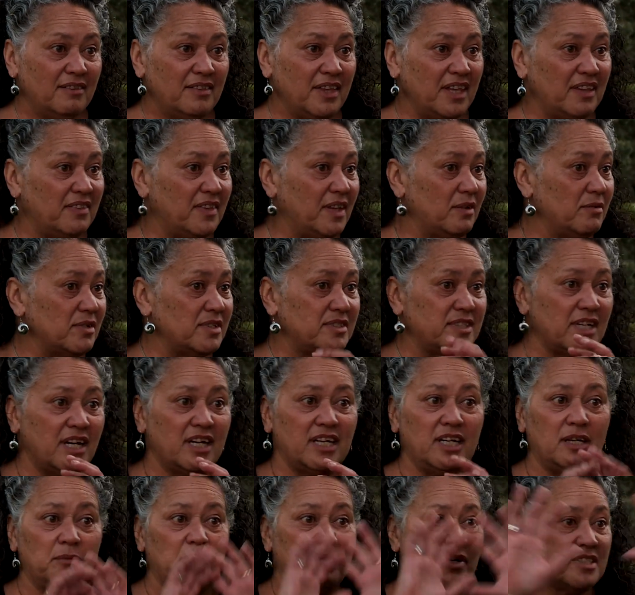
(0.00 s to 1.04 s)
then there is
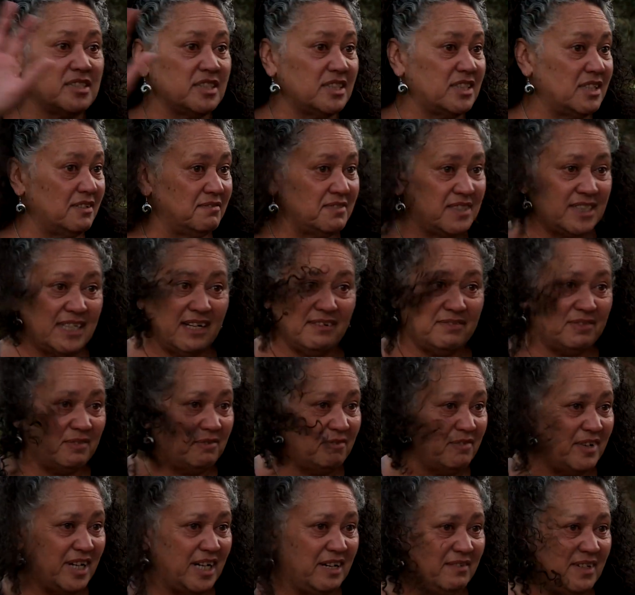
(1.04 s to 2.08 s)
only positive stuff in
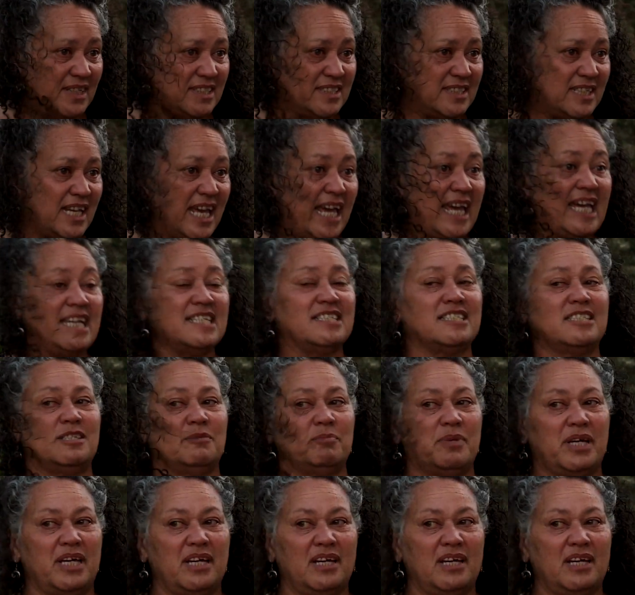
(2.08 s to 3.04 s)
front of us. Has to be.